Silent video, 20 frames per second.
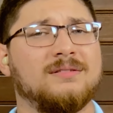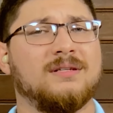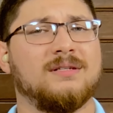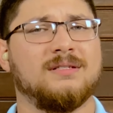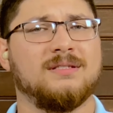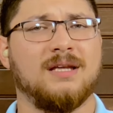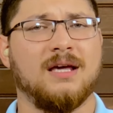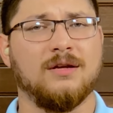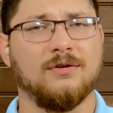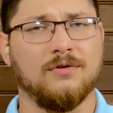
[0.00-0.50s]

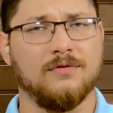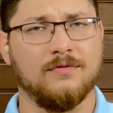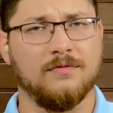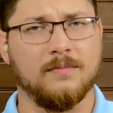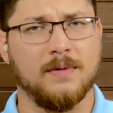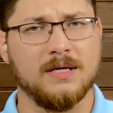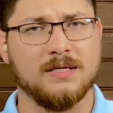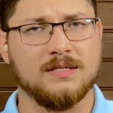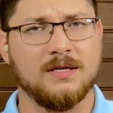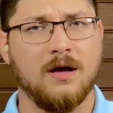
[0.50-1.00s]
standard for
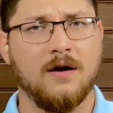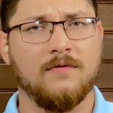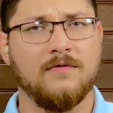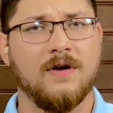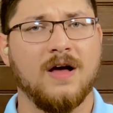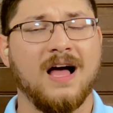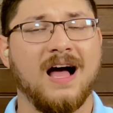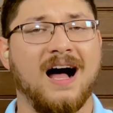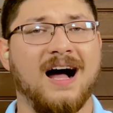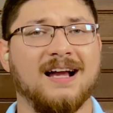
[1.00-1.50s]
myself,
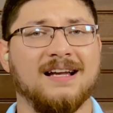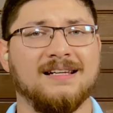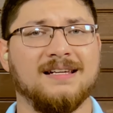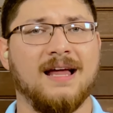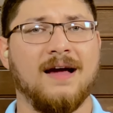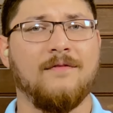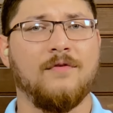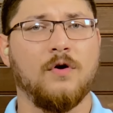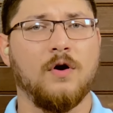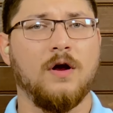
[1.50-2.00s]
I
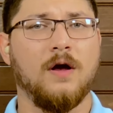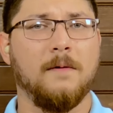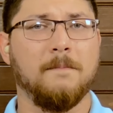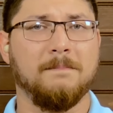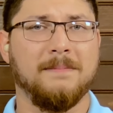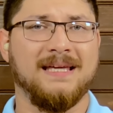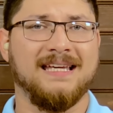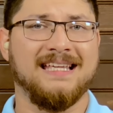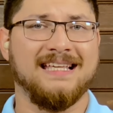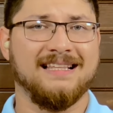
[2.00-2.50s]
never
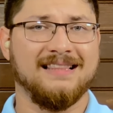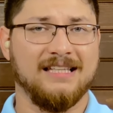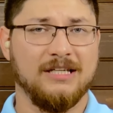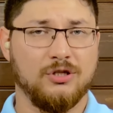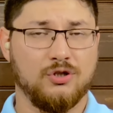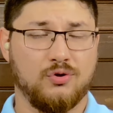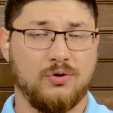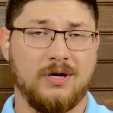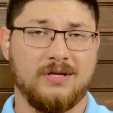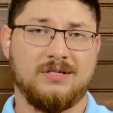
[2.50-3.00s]
immediately
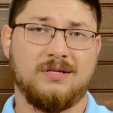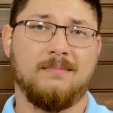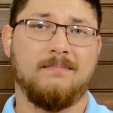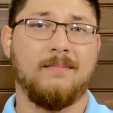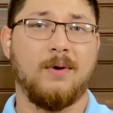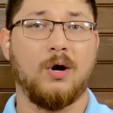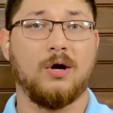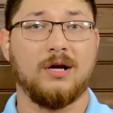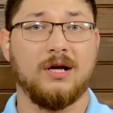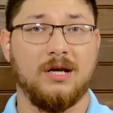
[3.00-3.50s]
trust a
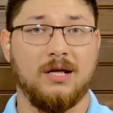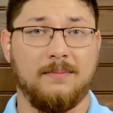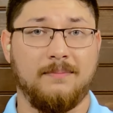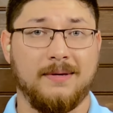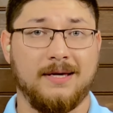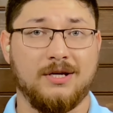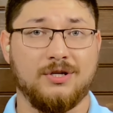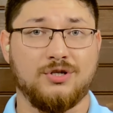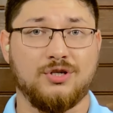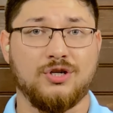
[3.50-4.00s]
marketing
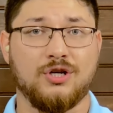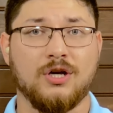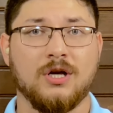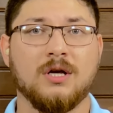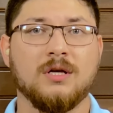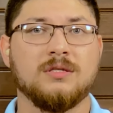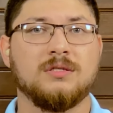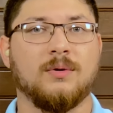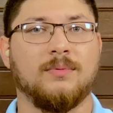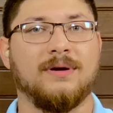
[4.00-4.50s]
pitch.
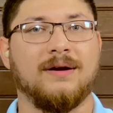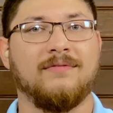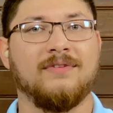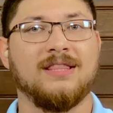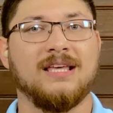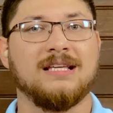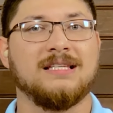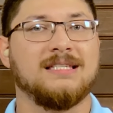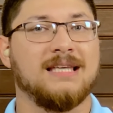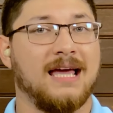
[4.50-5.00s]
So whenever
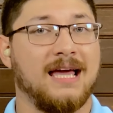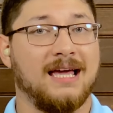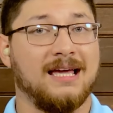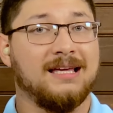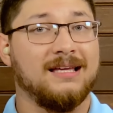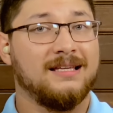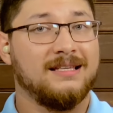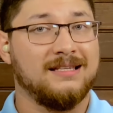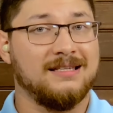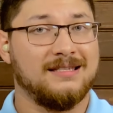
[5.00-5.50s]
they say
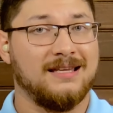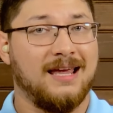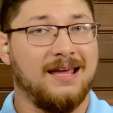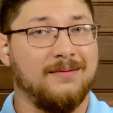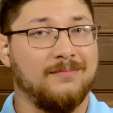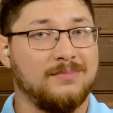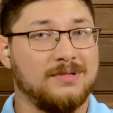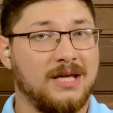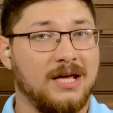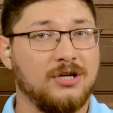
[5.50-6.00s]

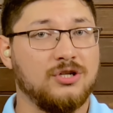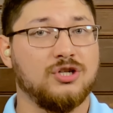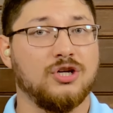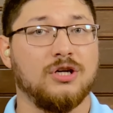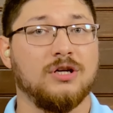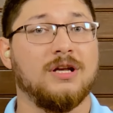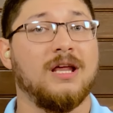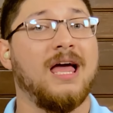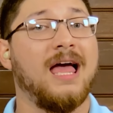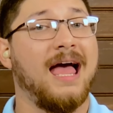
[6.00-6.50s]
same
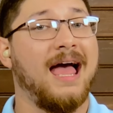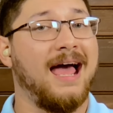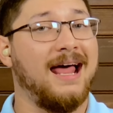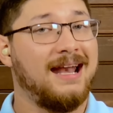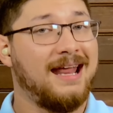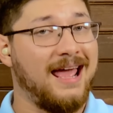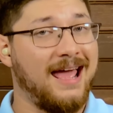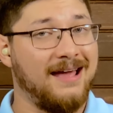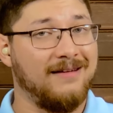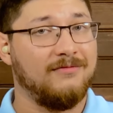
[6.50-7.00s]
tension at
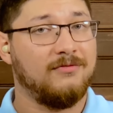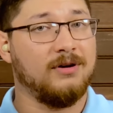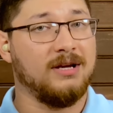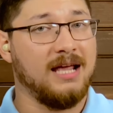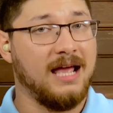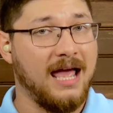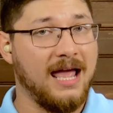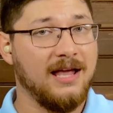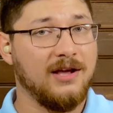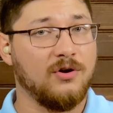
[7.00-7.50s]
every
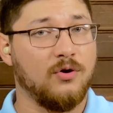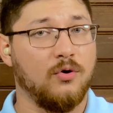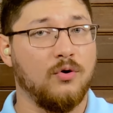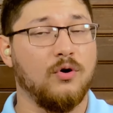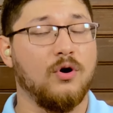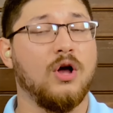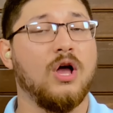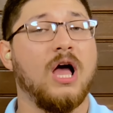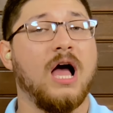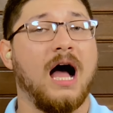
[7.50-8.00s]

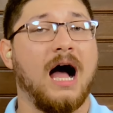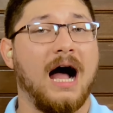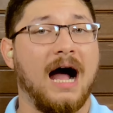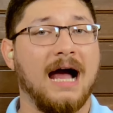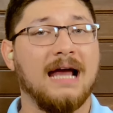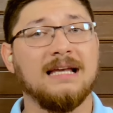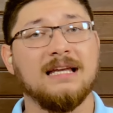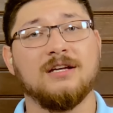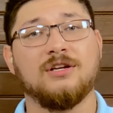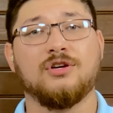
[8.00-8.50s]
angle,
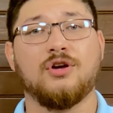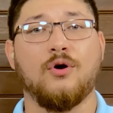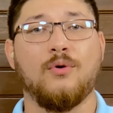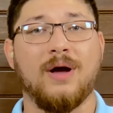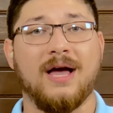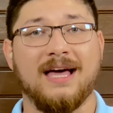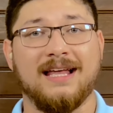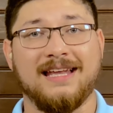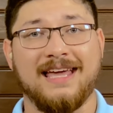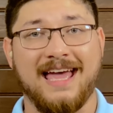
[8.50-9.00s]
I need to go
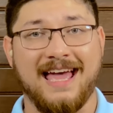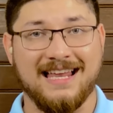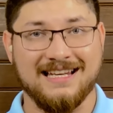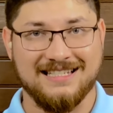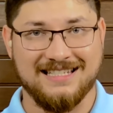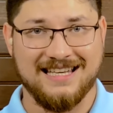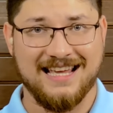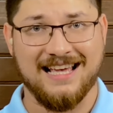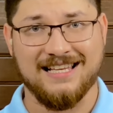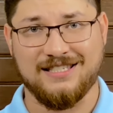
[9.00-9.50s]
ahead
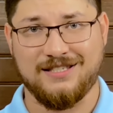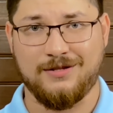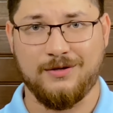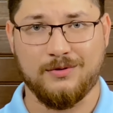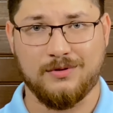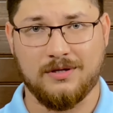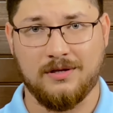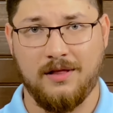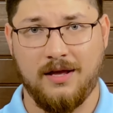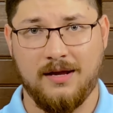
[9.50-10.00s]
and test
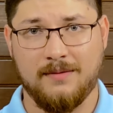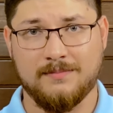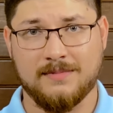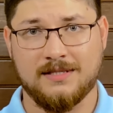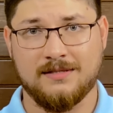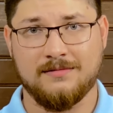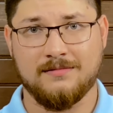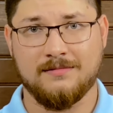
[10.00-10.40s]
those claims.